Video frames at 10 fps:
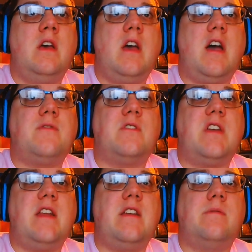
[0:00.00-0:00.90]
After
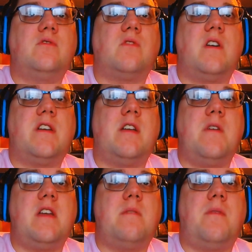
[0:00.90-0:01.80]
getting him drunk and
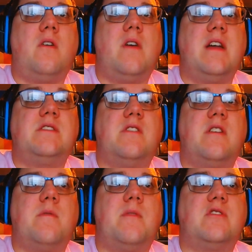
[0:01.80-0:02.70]
making Paul answer
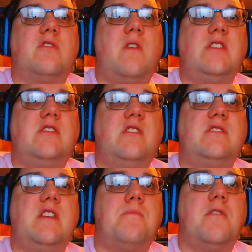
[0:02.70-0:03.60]
him a bunch of
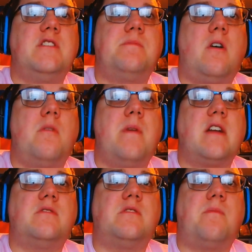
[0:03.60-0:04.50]
questions, he brings Paul back
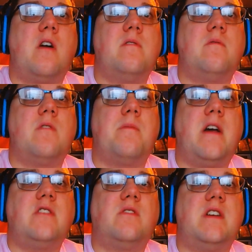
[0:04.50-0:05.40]
to his apartment where
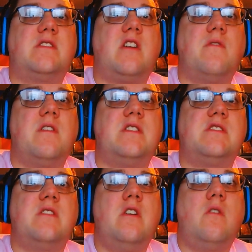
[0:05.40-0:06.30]
Patrick has covered
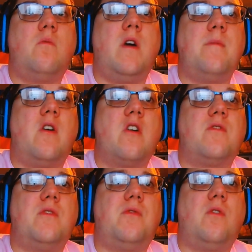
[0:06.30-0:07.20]
his white
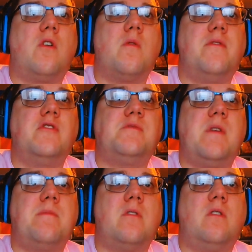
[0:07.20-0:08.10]
marble floor with
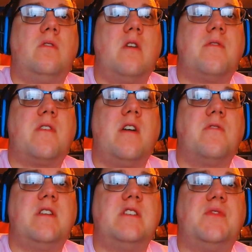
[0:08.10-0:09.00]
newspaper along with
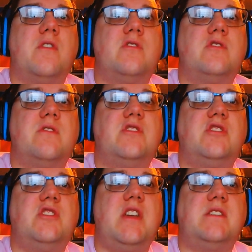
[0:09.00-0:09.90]
covering his furniture in
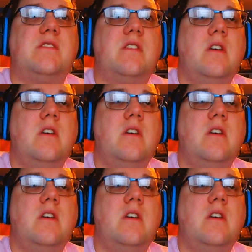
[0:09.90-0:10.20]
sheets.